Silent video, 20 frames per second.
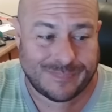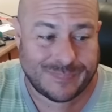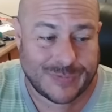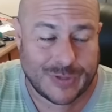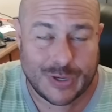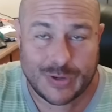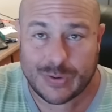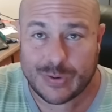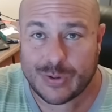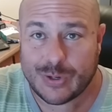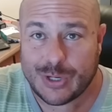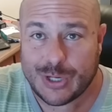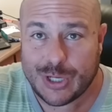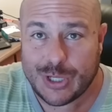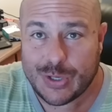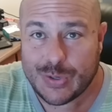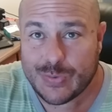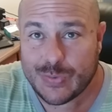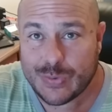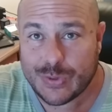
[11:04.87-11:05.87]

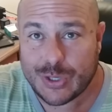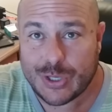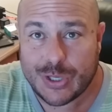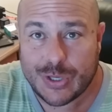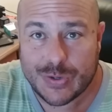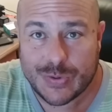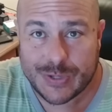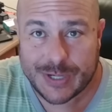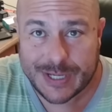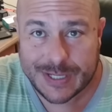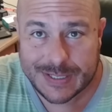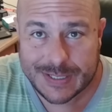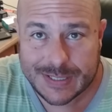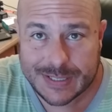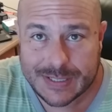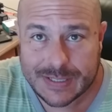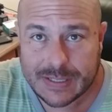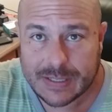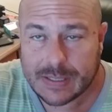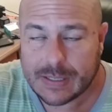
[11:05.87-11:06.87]
new
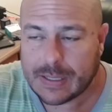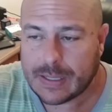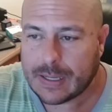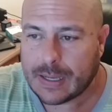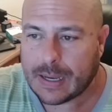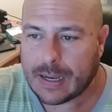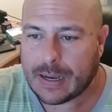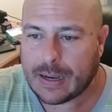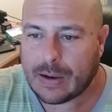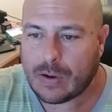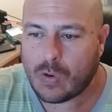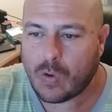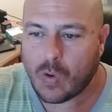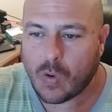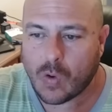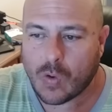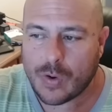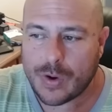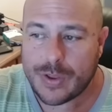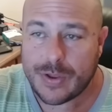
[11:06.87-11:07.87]
units,
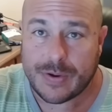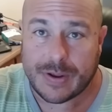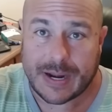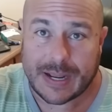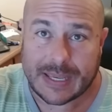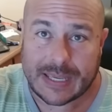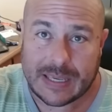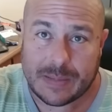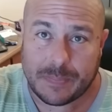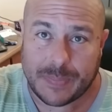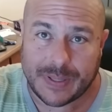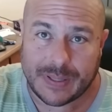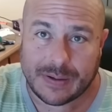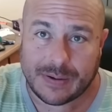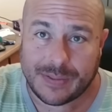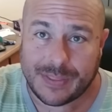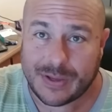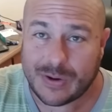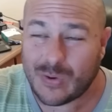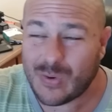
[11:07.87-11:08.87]
or you're gonna keep it
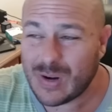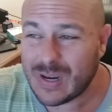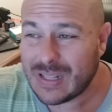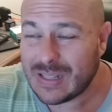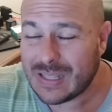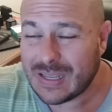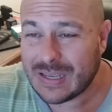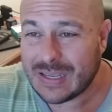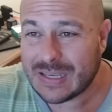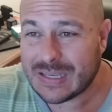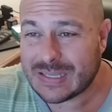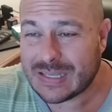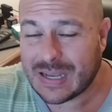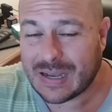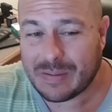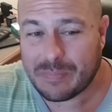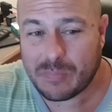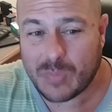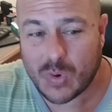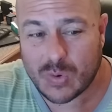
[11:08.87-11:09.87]
out? The only thing is
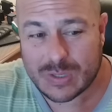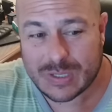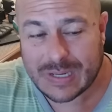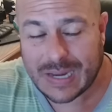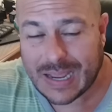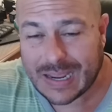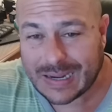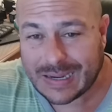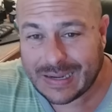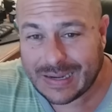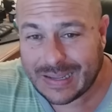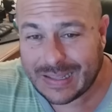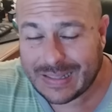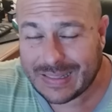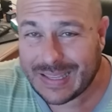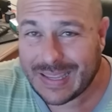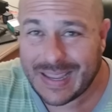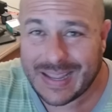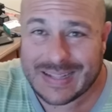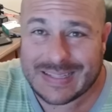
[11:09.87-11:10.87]
most likely
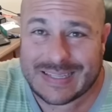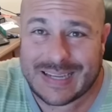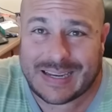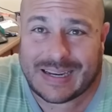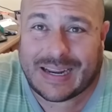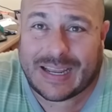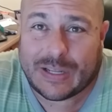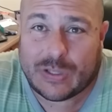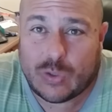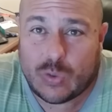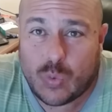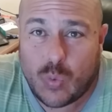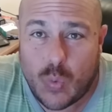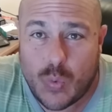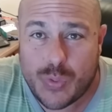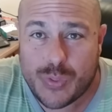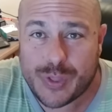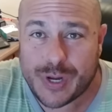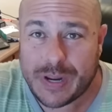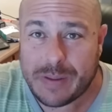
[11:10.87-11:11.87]
they can take like
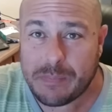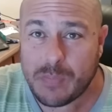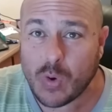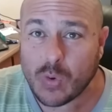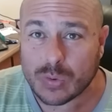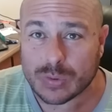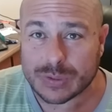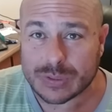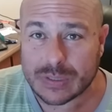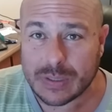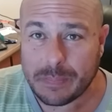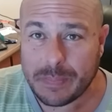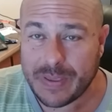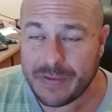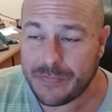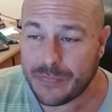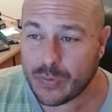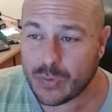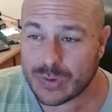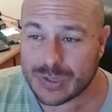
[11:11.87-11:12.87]
2-3 months
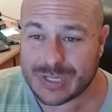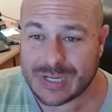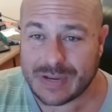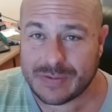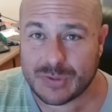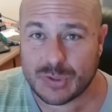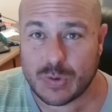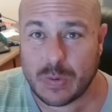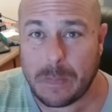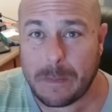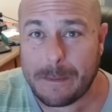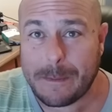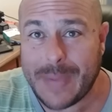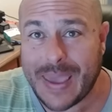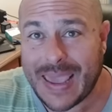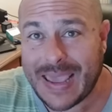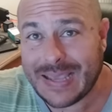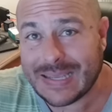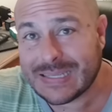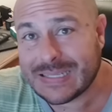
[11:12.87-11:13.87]
before Samsung
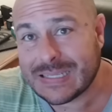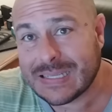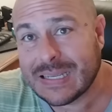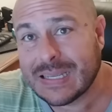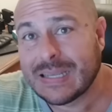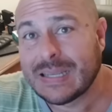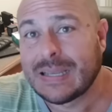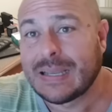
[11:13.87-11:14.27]
makes